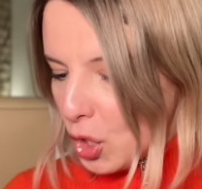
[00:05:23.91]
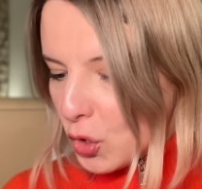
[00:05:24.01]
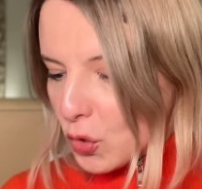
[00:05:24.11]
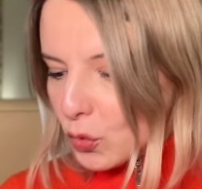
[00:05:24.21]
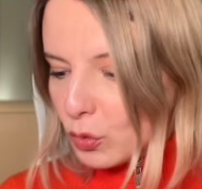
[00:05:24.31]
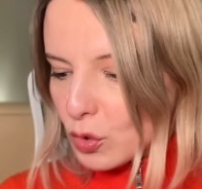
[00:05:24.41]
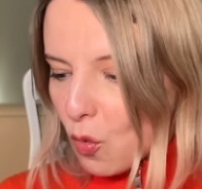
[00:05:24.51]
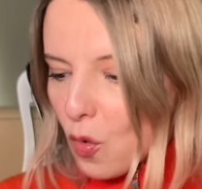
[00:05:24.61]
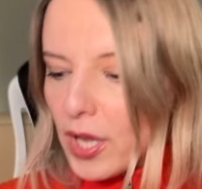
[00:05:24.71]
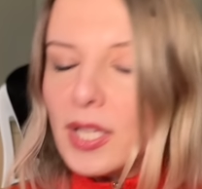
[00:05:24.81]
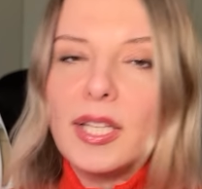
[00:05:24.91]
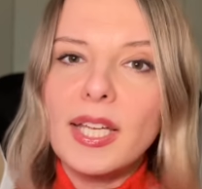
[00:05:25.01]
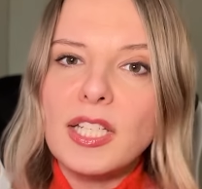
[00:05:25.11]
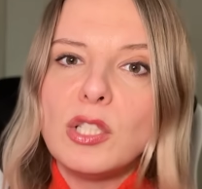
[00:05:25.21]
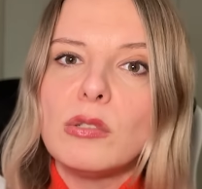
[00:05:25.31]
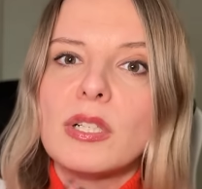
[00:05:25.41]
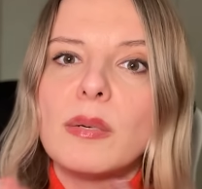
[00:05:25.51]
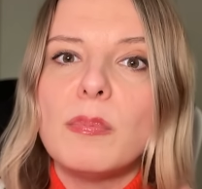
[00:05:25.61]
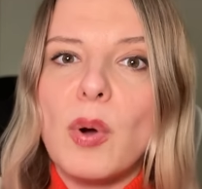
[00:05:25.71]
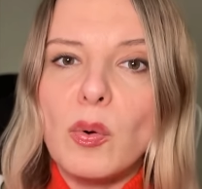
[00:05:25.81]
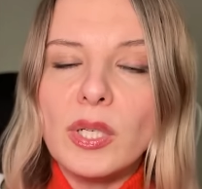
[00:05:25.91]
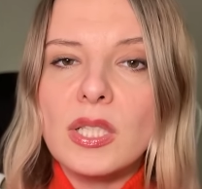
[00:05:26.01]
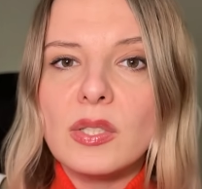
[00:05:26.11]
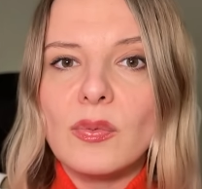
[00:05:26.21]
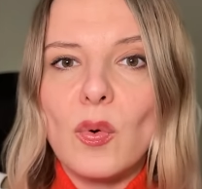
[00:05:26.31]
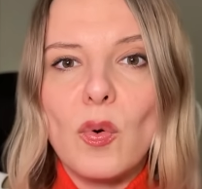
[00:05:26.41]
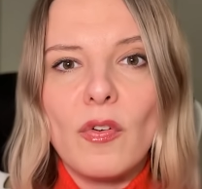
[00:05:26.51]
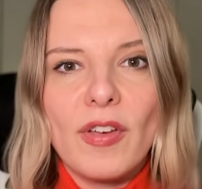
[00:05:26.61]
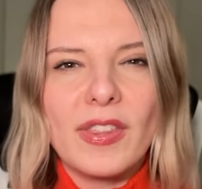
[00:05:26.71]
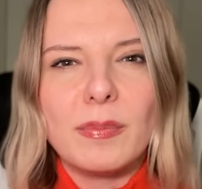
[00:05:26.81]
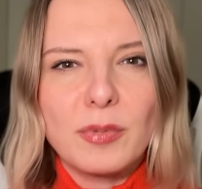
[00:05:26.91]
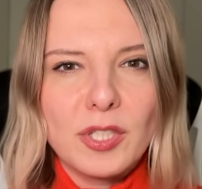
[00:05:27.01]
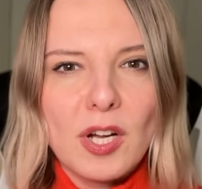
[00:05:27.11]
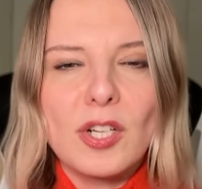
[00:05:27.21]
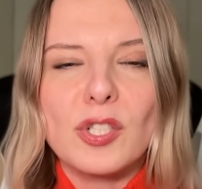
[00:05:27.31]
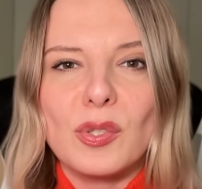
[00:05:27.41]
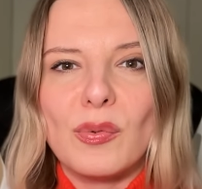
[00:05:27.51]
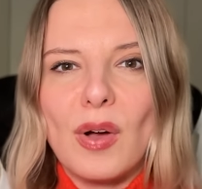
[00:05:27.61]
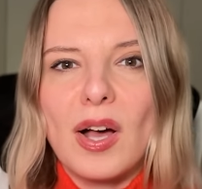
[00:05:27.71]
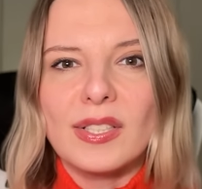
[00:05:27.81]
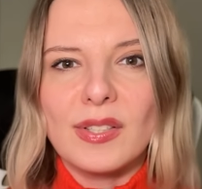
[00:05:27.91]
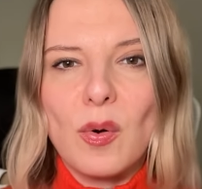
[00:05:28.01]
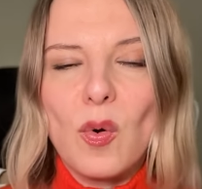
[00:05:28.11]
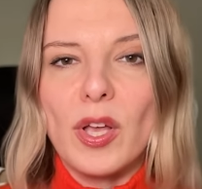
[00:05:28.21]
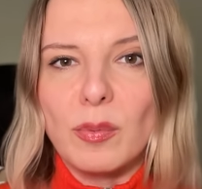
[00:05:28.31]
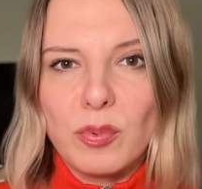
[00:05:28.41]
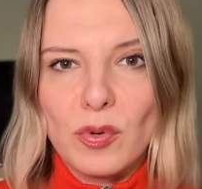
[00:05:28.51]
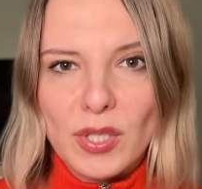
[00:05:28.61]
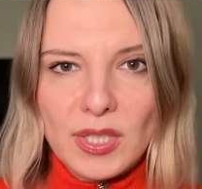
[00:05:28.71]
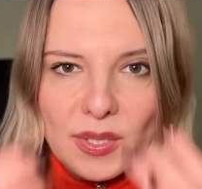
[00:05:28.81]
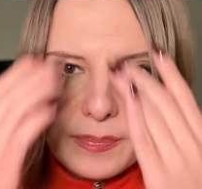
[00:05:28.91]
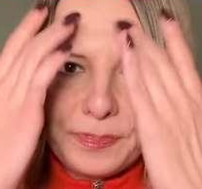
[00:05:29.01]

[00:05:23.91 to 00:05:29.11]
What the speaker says: crude oil into components for further production of other oil products.